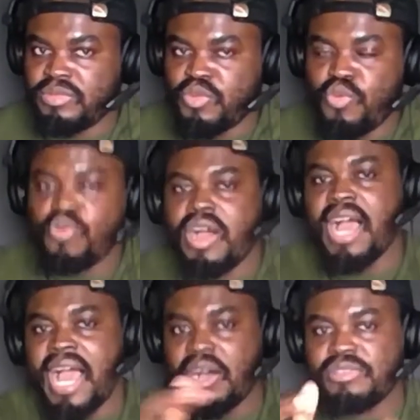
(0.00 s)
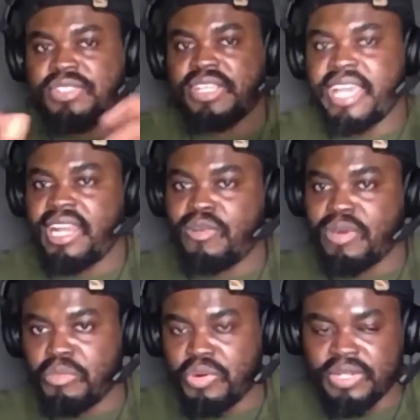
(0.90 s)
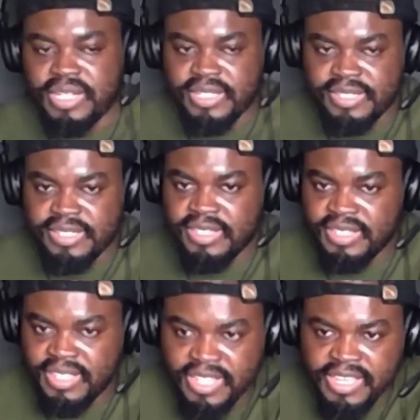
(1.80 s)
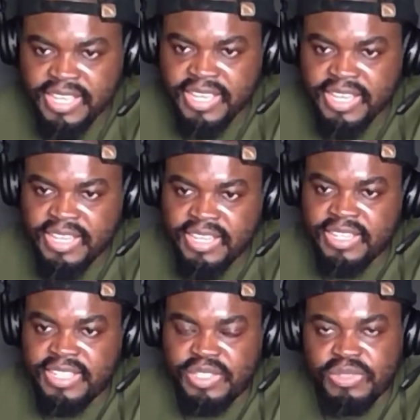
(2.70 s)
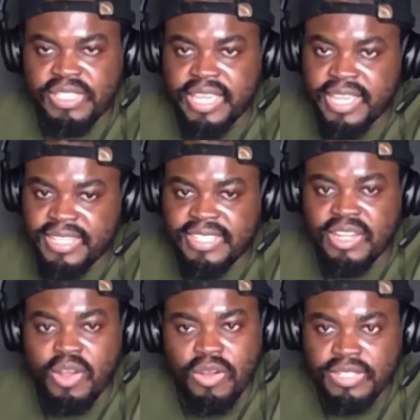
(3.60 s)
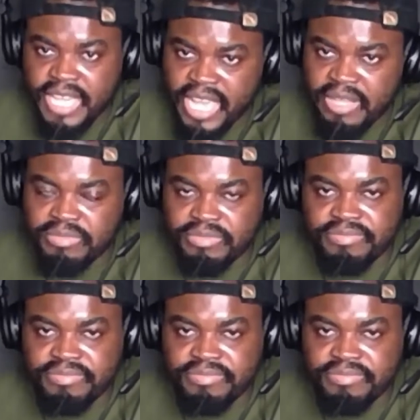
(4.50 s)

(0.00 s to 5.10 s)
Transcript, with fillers: who are outside our borders. It will take us a long time,